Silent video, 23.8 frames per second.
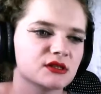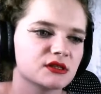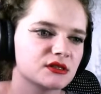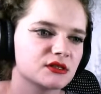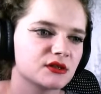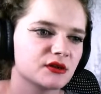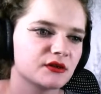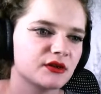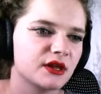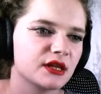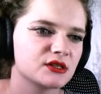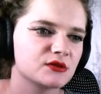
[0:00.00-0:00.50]

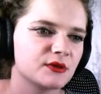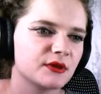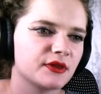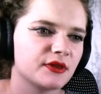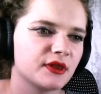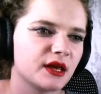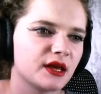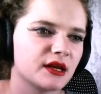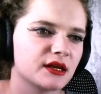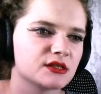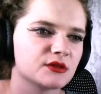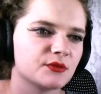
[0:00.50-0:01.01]
So that's
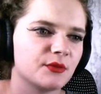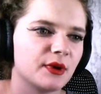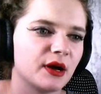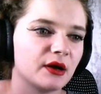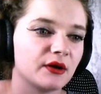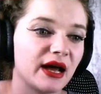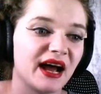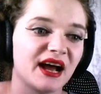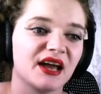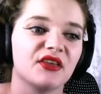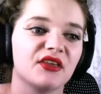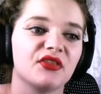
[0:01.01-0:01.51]
what that is
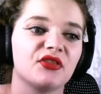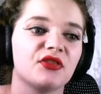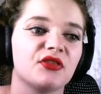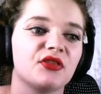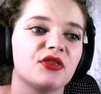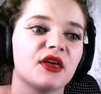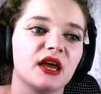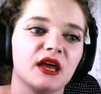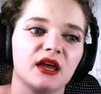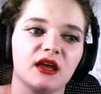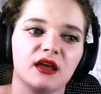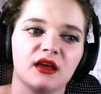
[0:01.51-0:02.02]
about, I
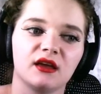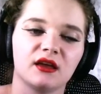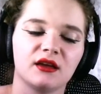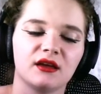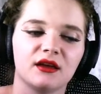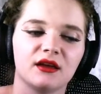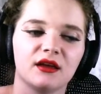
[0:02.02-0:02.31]
think.